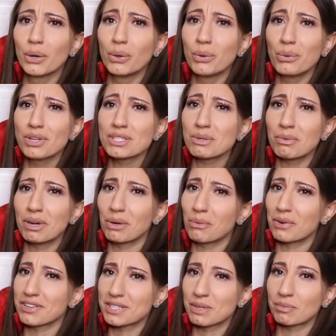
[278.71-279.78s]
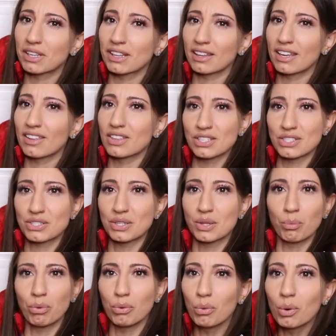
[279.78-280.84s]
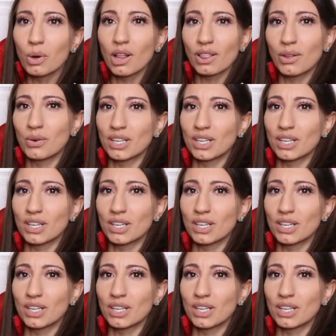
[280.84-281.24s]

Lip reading: who doesn't want to wear something like this to the pool